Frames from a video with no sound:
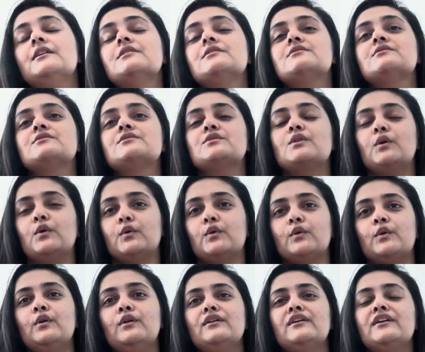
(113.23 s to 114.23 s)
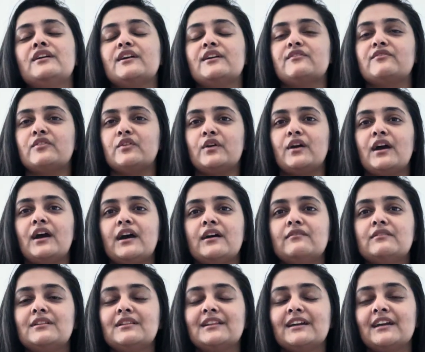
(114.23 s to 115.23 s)
So if you
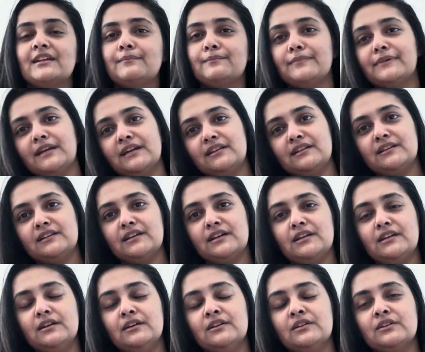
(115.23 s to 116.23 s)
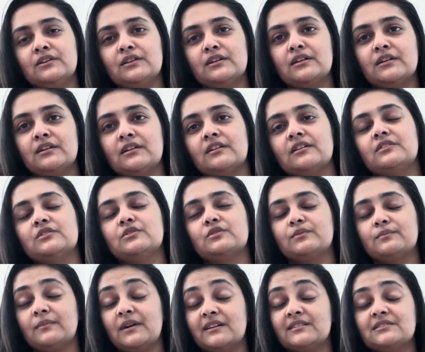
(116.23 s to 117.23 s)
have a late period, you
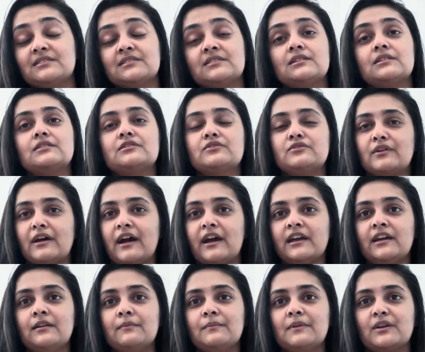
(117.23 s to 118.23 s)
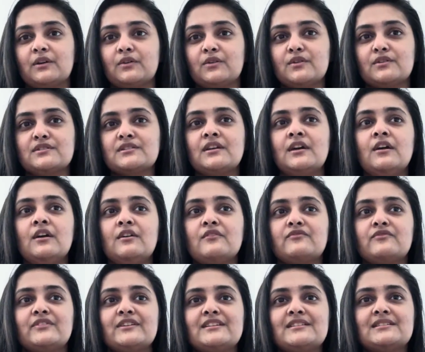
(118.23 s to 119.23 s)
must try, because
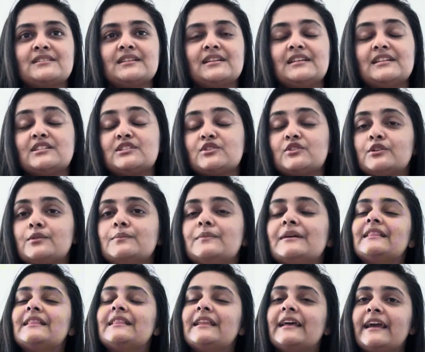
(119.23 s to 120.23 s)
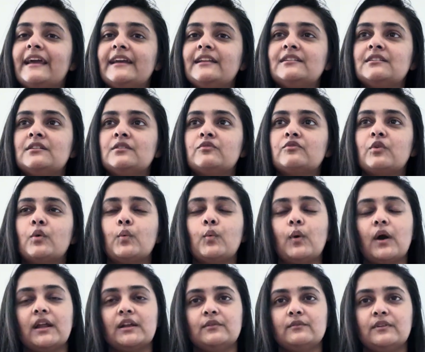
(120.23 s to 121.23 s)
first it will late for
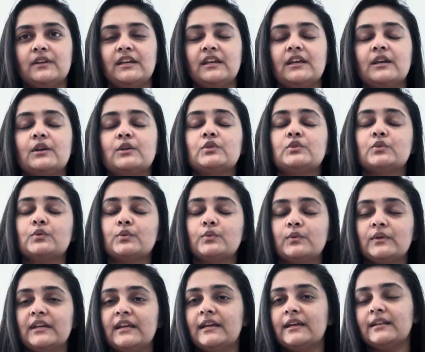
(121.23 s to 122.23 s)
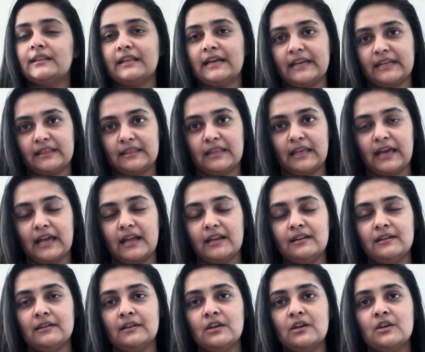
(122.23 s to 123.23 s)
1 week, 2 week, like that.
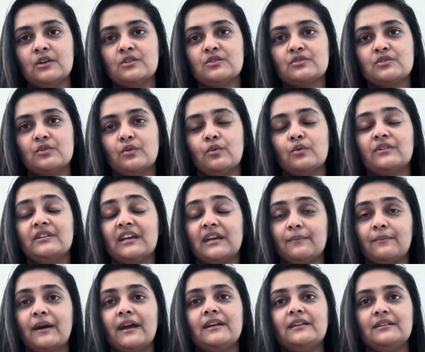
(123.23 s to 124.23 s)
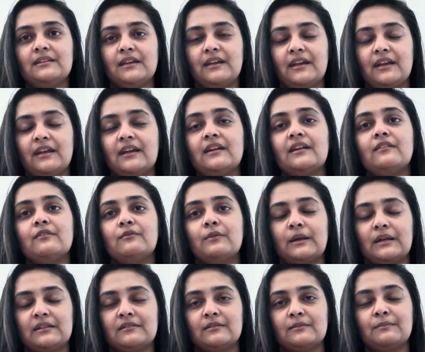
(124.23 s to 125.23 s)
So day by day,
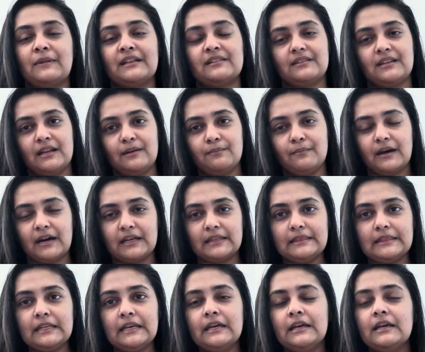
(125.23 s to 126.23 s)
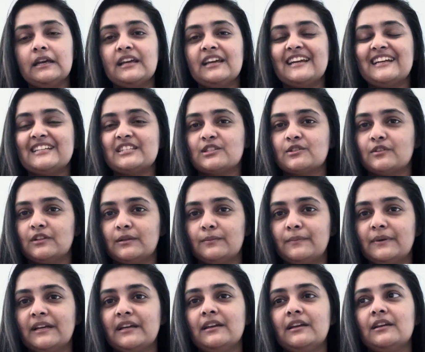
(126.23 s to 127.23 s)
month and month, it will
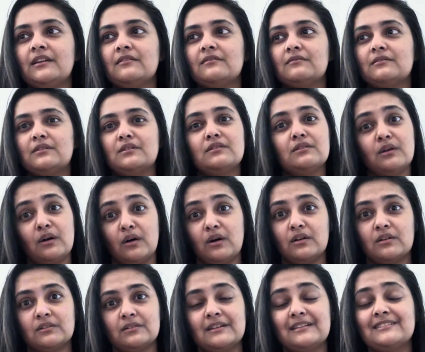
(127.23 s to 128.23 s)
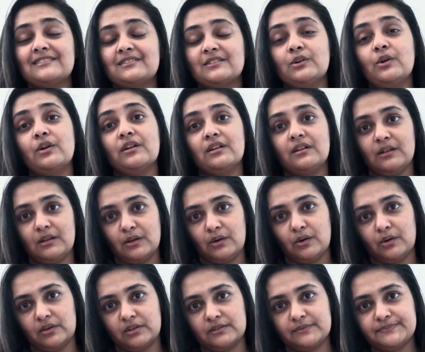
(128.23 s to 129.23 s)
be long, it's going
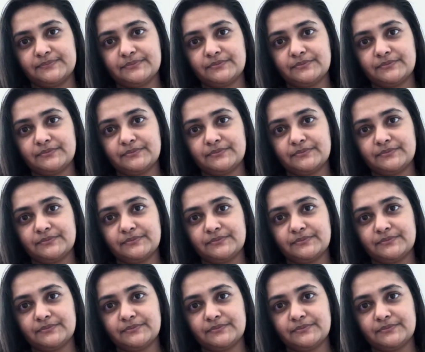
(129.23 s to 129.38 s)
long.